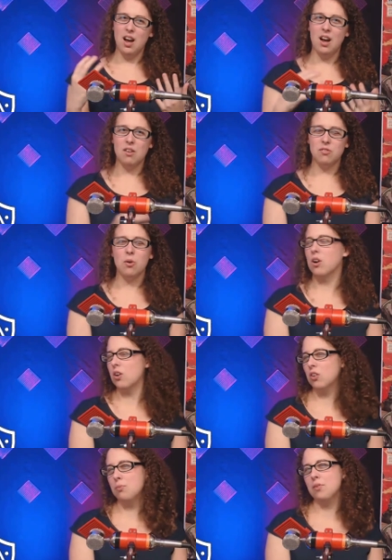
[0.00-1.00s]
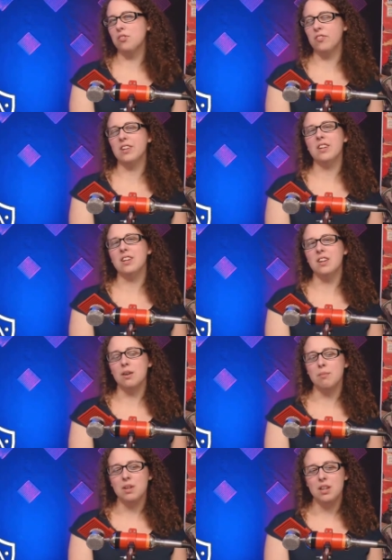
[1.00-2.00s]
for a Christmas
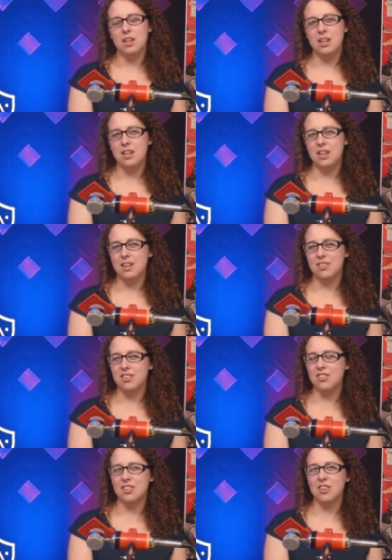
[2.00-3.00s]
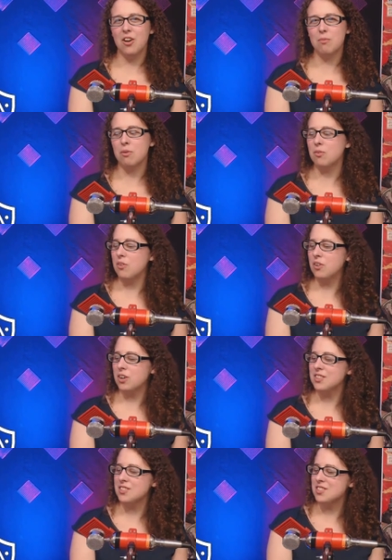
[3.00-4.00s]
villain. He existed long before the
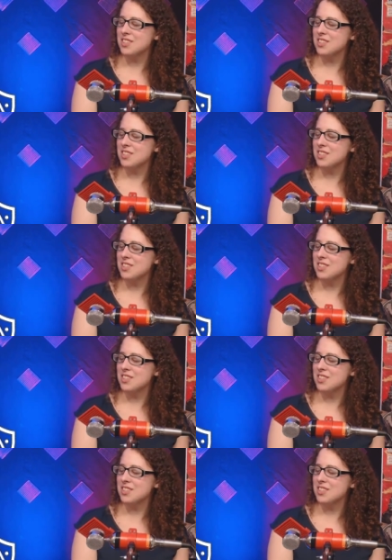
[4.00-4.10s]
Grinch did.